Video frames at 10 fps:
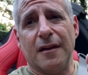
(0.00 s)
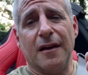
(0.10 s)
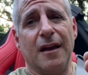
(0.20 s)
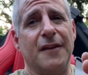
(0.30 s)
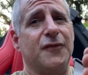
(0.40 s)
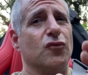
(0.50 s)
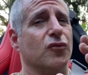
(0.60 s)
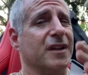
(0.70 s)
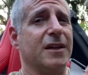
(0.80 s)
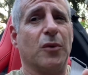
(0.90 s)
If you
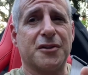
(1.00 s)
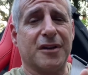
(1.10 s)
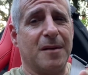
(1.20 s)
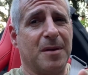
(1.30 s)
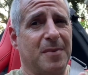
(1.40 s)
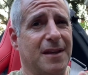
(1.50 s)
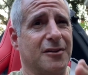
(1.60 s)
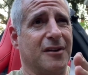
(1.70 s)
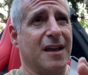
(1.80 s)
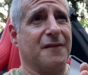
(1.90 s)
really want your NPP and your
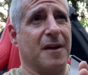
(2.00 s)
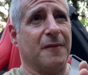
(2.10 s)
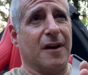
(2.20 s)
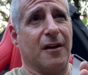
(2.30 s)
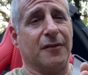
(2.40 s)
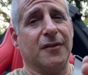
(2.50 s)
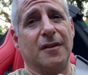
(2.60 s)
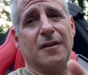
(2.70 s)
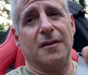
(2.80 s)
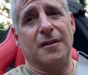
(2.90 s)
AFM valves,
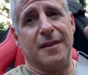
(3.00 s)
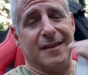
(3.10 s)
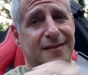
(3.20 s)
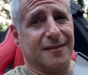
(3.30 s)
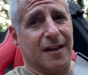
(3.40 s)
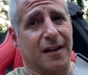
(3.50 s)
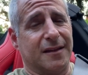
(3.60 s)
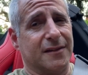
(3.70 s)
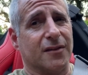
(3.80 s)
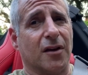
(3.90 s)
this is not the
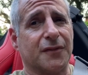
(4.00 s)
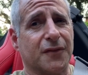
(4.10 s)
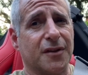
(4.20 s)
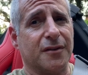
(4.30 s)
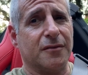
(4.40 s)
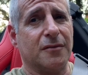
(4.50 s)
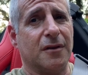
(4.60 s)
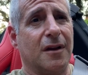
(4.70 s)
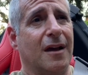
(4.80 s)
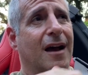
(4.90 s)
exhaust for you.
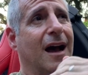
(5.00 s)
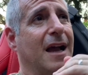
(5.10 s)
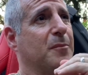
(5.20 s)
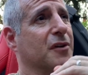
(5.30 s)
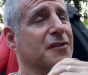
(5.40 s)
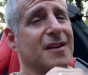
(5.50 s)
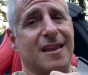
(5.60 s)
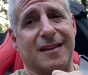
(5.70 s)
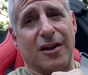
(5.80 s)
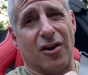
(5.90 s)
I personally think
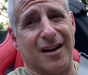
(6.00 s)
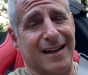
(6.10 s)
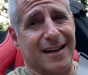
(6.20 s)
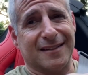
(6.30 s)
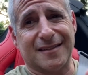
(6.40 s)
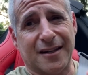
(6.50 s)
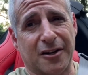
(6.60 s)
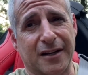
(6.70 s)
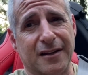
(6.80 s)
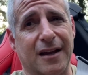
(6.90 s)
they are
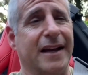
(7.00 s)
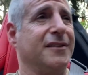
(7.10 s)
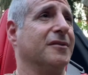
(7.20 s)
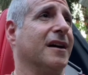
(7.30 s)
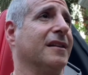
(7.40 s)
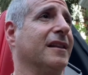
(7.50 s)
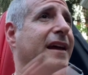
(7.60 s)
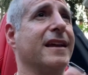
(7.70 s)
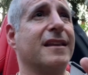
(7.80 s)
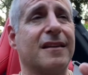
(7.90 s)
unnecessary. I do not like
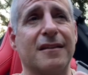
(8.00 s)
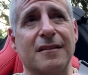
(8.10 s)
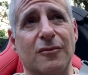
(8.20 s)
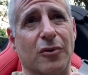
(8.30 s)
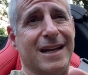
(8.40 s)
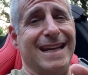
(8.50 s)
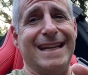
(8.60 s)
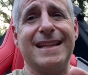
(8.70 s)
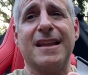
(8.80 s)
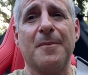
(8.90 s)
or need
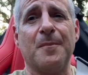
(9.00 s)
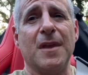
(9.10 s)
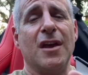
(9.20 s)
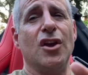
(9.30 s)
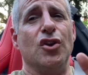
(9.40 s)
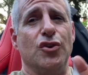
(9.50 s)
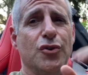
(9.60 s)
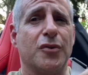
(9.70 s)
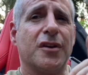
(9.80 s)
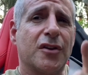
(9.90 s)
them. You
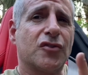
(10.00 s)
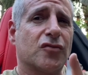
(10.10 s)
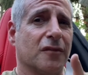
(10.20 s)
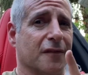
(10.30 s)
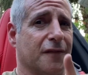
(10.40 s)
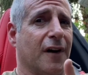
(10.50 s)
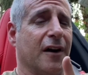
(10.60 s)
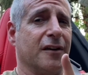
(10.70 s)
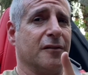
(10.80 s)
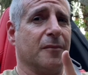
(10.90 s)
can control the
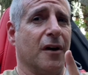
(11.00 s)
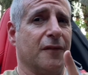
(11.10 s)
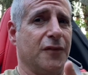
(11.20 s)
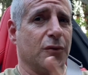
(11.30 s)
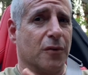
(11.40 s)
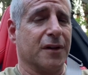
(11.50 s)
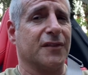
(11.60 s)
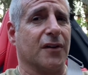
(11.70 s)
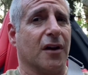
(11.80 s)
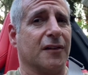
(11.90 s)
volume of your
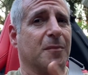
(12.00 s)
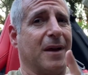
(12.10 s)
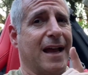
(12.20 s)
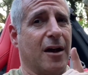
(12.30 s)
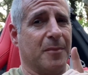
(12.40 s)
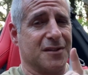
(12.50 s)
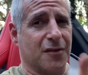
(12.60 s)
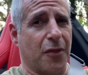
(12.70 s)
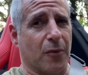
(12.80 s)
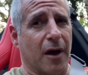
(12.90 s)
exhaust by how much
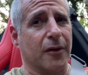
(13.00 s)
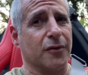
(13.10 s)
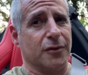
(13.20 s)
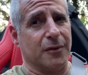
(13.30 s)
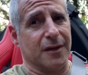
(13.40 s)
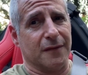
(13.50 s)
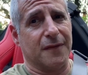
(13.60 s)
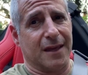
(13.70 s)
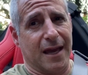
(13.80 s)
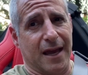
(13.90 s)
throttle you give the
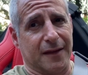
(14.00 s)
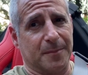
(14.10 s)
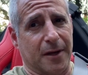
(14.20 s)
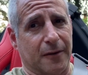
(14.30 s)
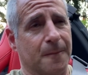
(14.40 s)
gas pedal.